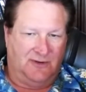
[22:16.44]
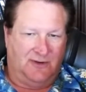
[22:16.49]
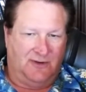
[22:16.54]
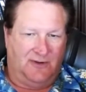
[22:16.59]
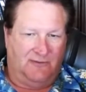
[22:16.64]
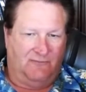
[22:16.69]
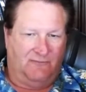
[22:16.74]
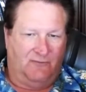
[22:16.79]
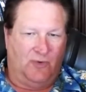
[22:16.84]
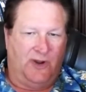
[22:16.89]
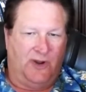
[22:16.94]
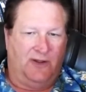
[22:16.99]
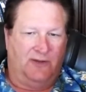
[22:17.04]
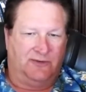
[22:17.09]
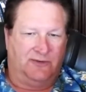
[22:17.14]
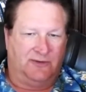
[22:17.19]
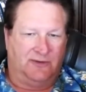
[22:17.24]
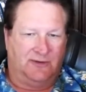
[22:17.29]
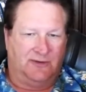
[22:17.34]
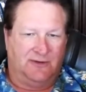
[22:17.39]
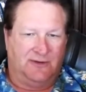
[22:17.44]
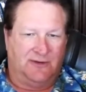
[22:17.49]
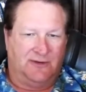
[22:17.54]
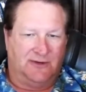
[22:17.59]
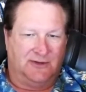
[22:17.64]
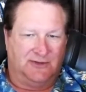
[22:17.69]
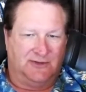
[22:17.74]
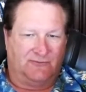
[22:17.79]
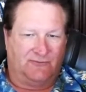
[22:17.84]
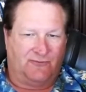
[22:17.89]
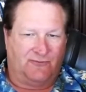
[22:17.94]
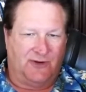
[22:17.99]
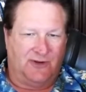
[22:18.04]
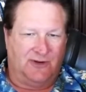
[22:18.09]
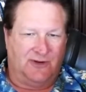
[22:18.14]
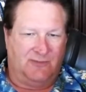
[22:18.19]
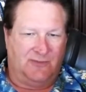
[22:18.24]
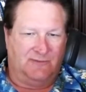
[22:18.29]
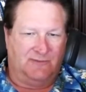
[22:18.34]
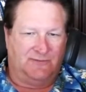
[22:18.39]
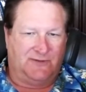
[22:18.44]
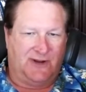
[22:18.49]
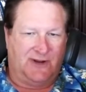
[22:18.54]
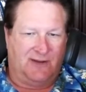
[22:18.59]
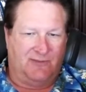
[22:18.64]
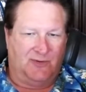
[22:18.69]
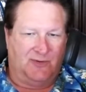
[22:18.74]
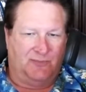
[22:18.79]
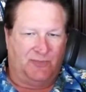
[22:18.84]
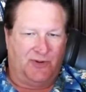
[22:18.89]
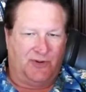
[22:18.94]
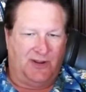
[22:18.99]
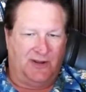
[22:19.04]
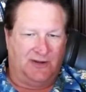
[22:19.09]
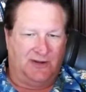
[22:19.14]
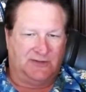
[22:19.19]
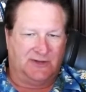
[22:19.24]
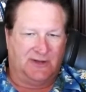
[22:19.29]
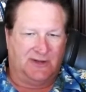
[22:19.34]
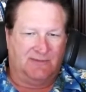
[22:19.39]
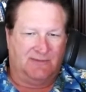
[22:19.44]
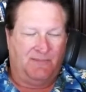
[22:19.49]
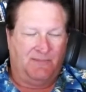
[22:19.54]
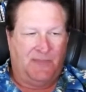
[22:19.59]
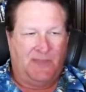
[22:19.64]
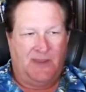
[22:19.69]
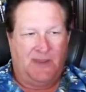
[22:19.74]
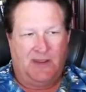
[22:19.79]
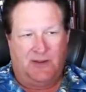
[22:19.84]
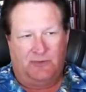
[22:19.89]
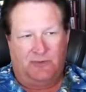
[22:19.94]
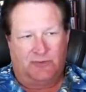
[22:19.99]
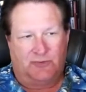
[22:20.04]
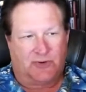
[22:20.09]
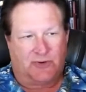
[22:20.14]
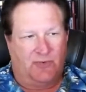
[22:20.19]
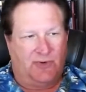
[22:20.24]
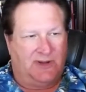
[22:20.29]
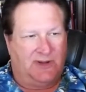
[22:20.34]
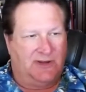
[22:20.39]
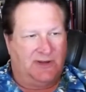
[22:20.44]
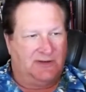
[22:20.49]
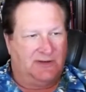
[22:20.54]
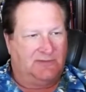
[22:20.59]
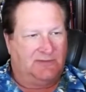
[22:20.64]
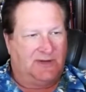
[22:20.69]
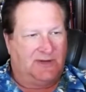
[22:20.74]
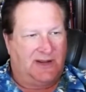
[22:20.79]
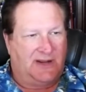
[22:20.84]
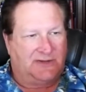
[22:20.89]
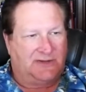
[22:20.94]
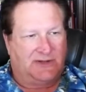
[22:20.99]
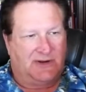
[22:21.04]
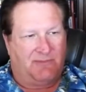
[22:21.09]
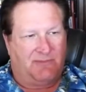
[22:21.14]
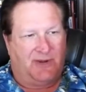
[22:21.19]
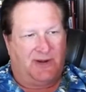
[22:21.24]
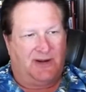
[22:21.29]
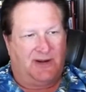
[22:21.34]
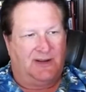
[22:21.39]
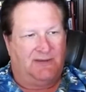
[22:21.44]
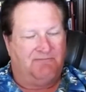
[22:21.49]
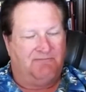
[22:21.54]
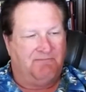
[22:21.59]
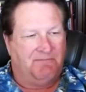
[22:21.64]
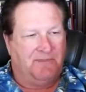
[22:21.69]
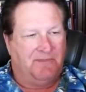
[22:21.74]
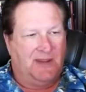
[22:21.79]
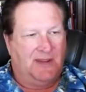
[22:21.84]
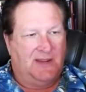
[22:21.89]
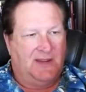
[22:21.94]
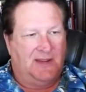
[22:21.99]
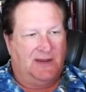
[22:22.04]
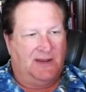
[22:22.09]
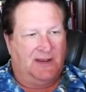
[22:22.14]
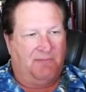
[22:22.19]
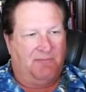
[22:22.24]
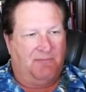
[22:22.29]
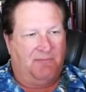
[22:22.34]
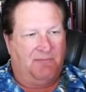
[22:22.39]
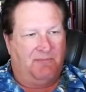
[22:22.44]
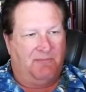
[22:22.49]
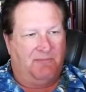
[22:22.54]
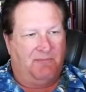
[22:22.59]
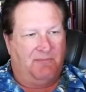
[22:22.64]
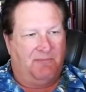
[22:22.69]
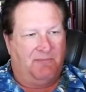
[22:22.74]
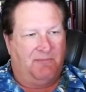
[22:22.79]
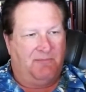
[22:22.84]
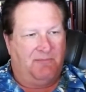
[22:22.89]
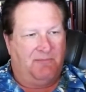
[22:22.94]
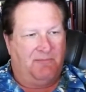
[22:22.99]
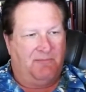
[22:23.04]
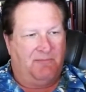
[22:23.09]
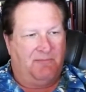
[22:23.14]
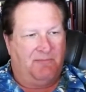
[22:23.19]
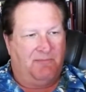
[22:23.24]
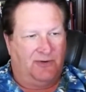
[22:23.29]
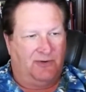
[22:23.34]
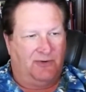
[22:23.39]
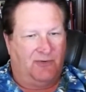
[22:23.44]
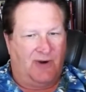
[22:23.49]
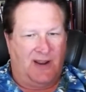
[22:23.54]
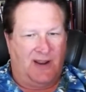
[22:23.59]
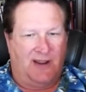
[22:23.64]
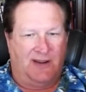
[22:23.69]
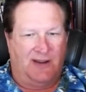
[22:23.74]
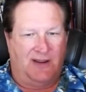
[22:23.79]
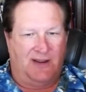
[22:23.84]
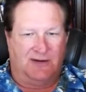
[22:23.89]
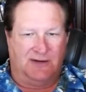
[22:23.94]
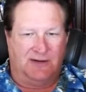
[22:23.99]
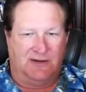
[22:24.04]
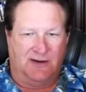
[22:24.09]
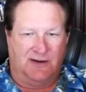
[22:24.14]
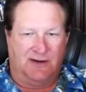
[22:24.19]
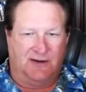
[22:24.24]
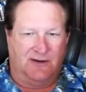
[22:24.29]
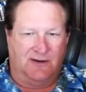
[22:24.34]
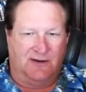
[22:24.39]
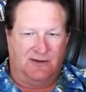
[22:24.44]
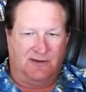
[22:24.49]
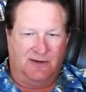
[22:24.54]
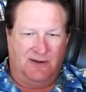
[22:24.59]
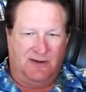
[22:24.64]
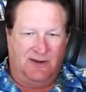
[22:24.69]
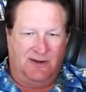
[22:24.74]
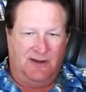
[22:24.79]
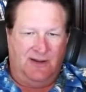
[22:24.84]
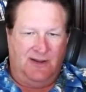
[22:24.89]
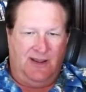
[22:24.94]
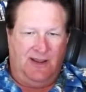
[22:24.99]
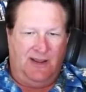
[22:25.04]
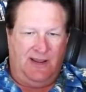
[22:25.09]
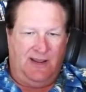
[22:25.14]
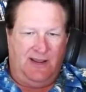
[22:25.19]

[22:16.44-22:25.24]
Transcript: of wealth is freedom of time and place. And so we can take somebody that makes about 100 grand a year,